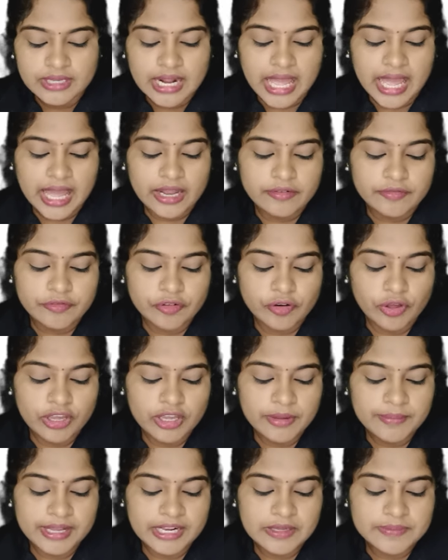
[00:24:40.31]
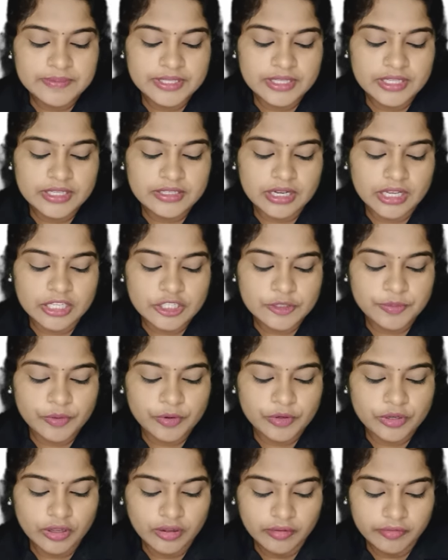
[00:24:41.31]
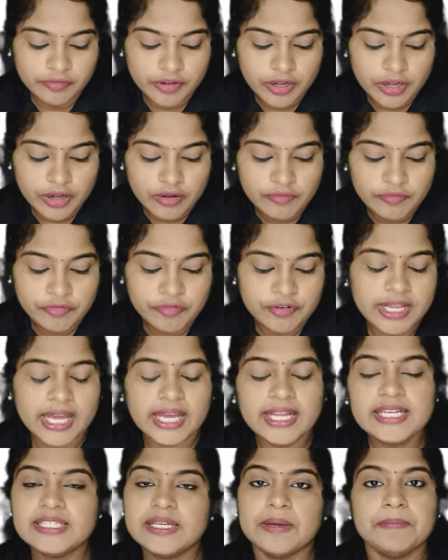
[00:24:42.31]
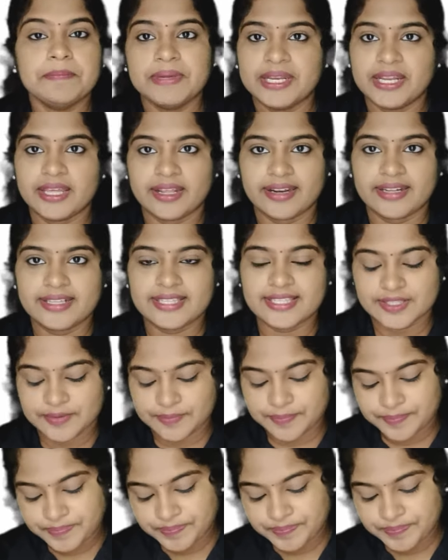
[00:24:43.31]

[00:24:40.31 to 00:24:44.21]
and phloem helps in the transport of food and minerals.